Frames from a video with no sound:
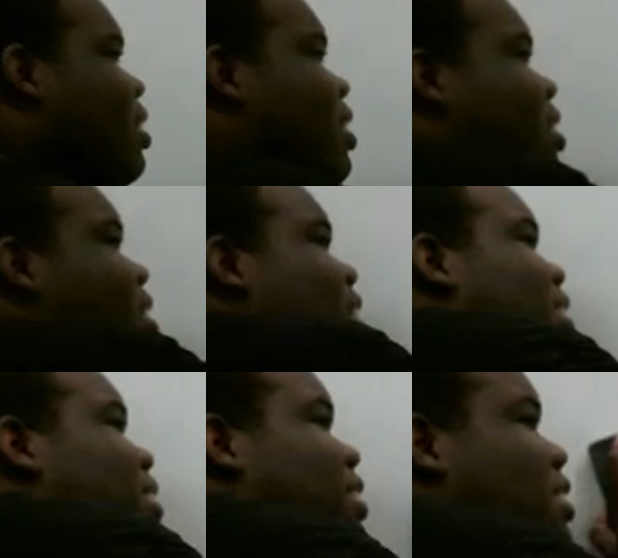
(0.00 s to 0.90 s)
Okay.
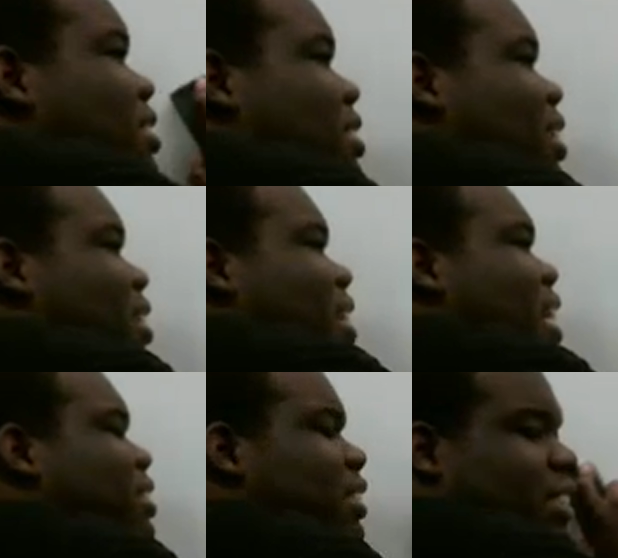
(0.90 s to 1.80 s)
So
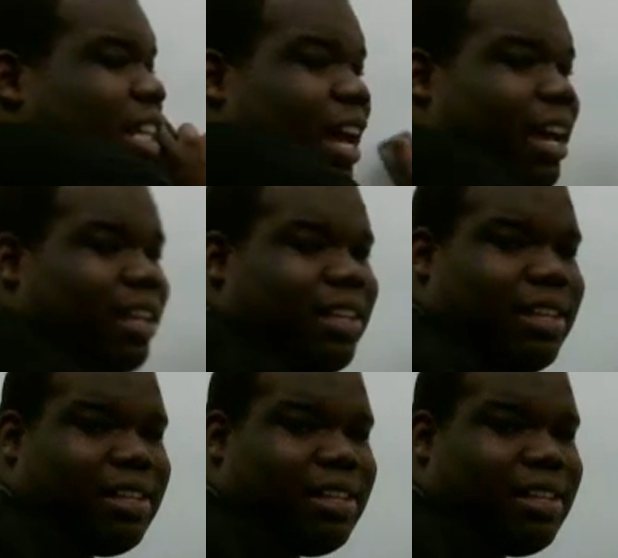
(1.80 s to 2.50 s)
that's a stack.